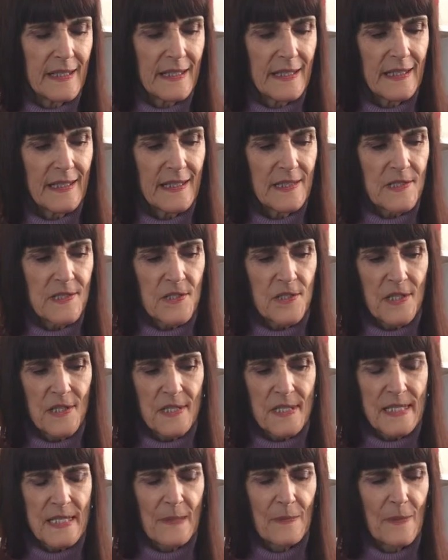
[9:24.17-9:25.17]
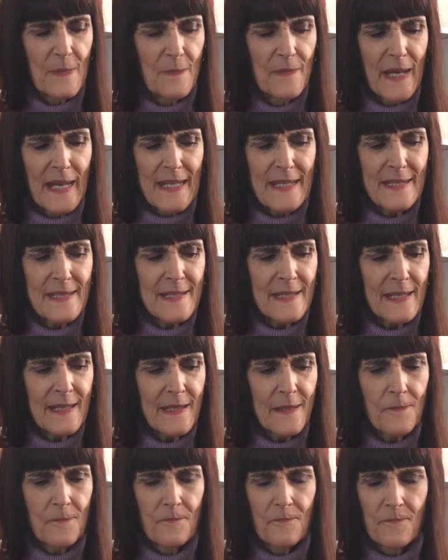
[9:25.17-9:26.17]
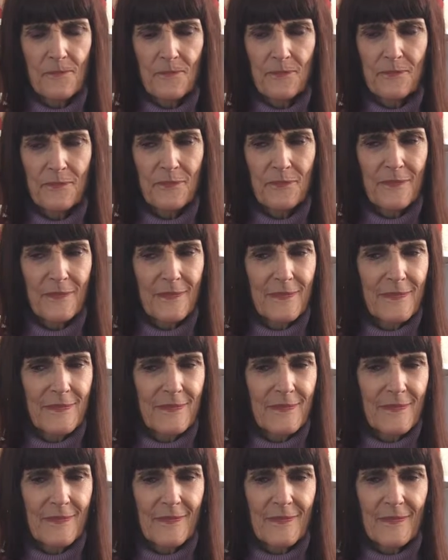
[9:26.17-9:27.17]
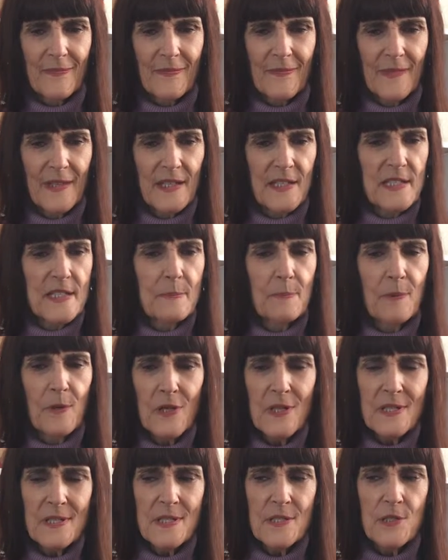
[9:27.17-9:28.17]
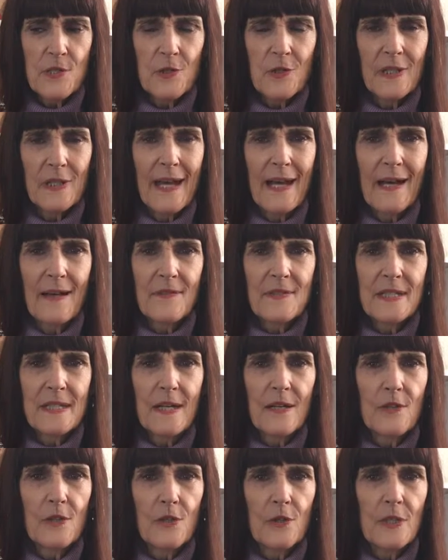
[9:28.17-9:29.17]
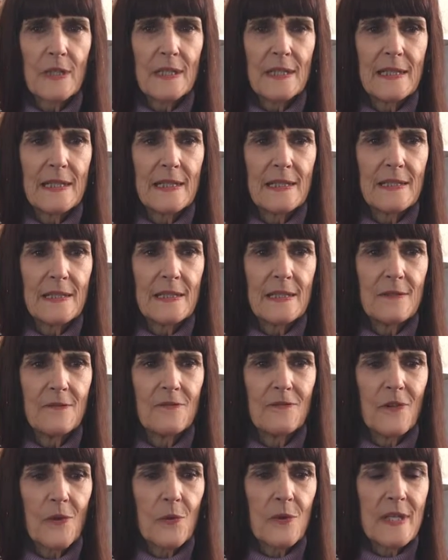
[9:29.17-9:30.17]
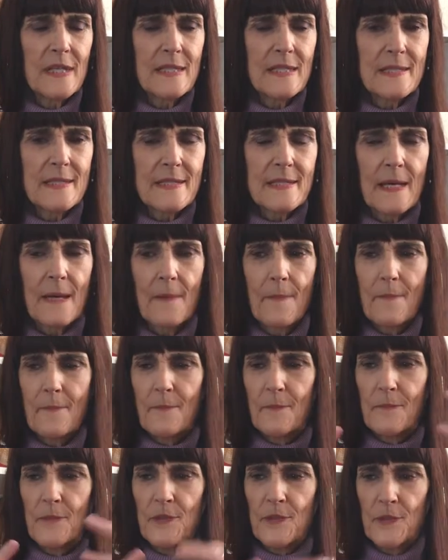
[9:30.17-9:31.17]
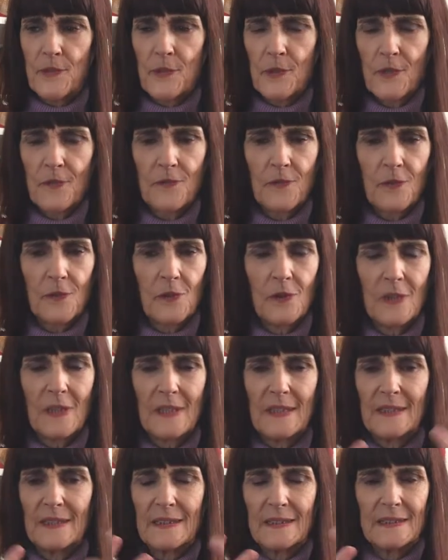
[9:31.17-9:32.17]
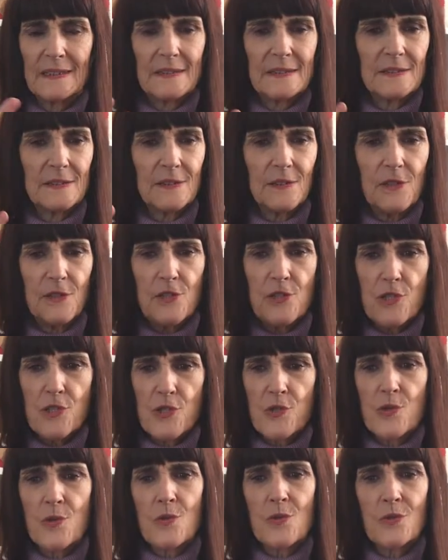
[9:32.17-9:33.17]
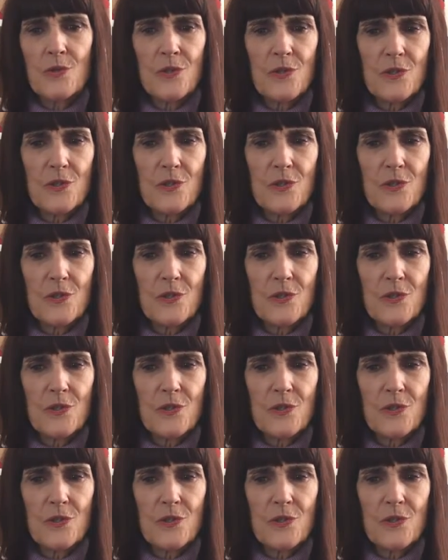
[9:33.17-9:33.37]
it's just some amazing experiences you could have together in invoking some beautiful new